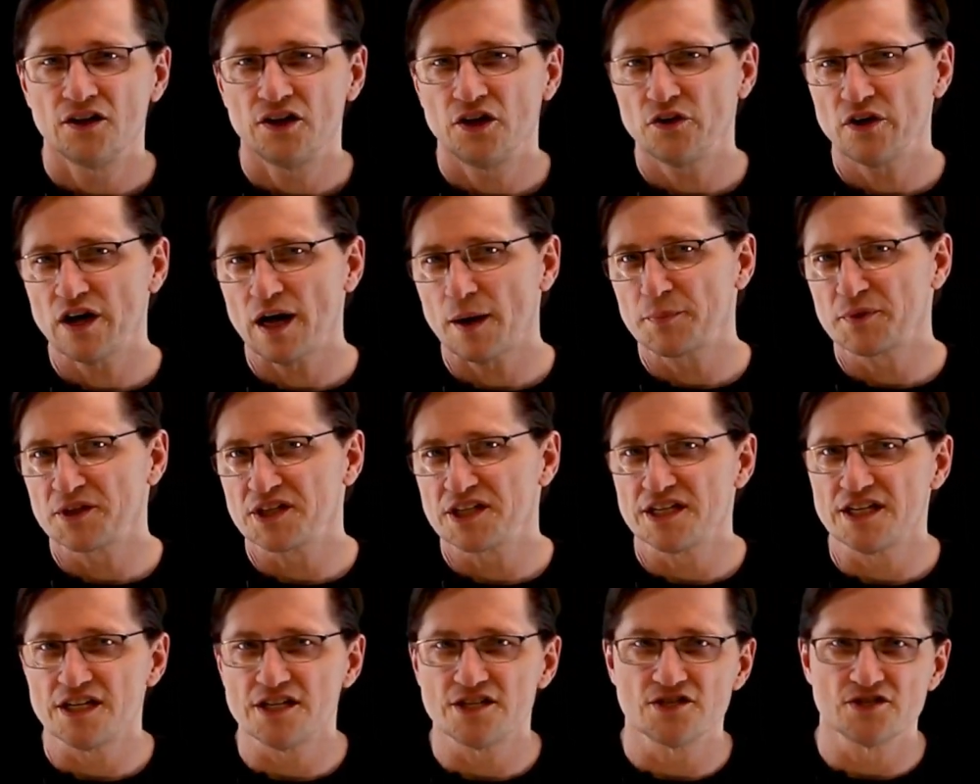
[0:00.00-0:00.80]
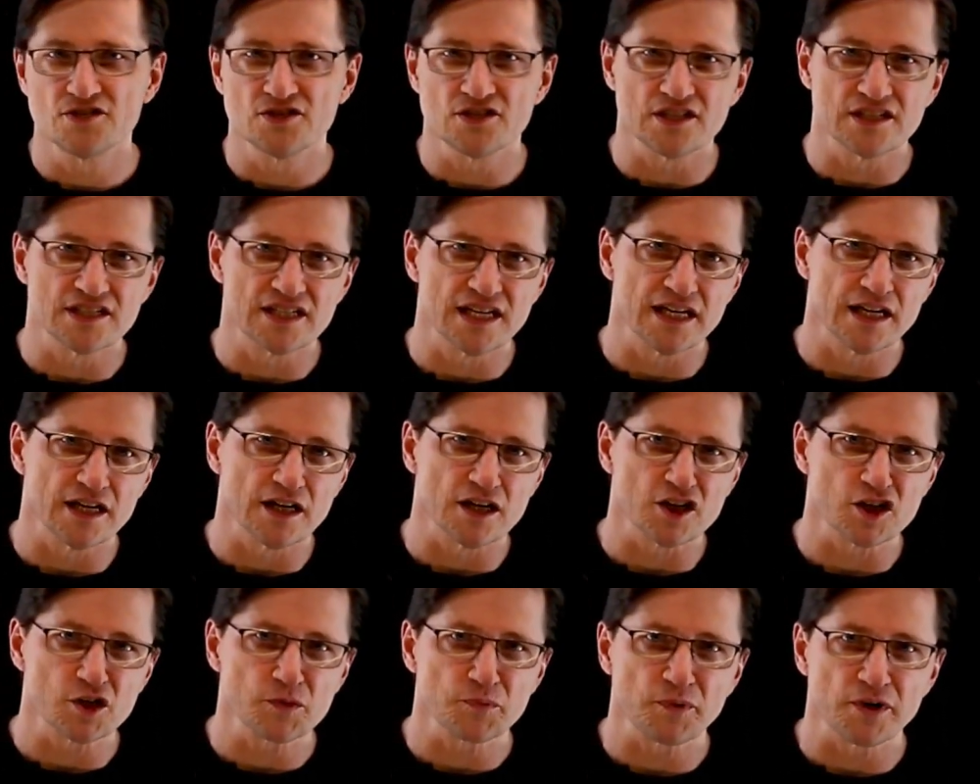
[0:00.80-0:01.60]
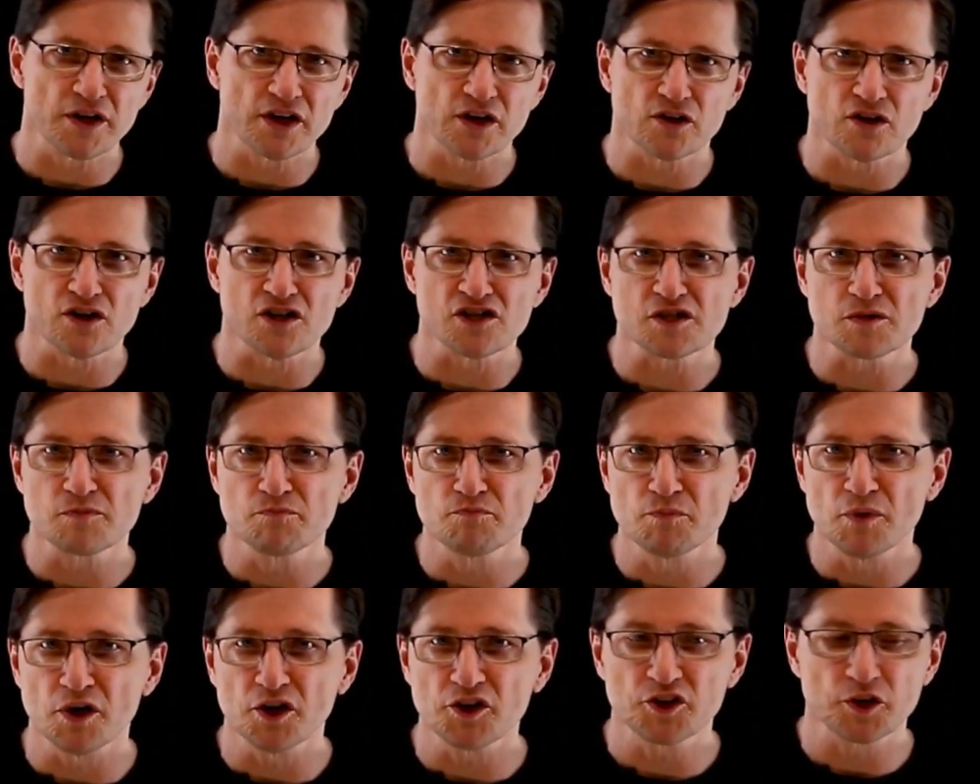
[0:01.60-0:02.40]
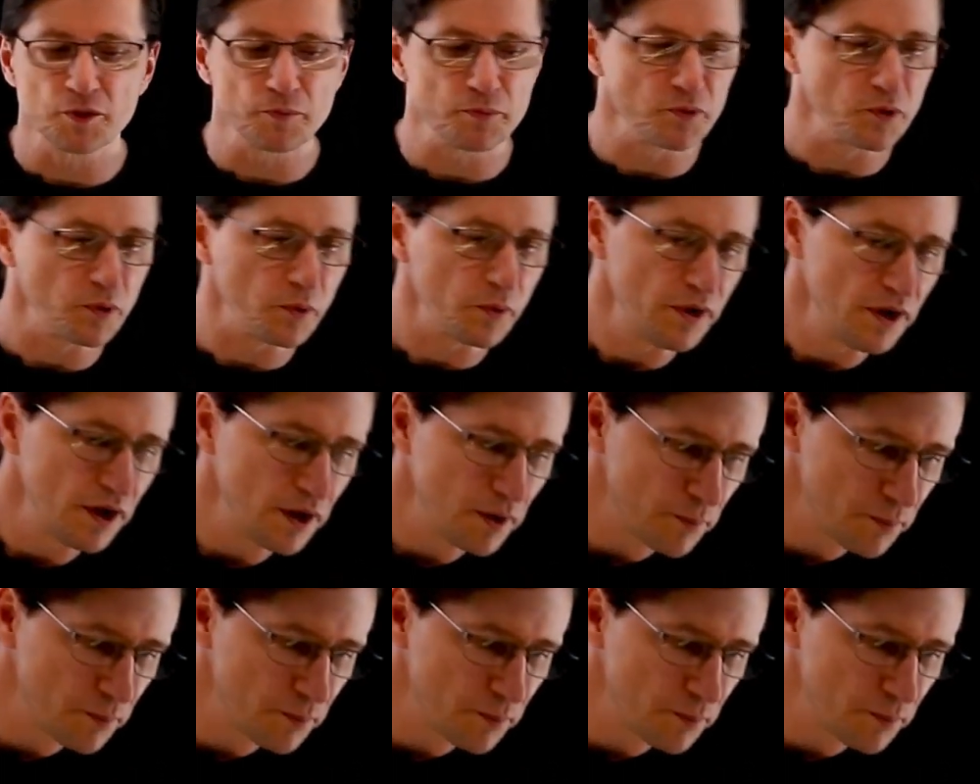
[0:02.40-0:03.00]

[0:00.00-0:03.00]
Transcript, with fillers: Your applications and data are spread across multiple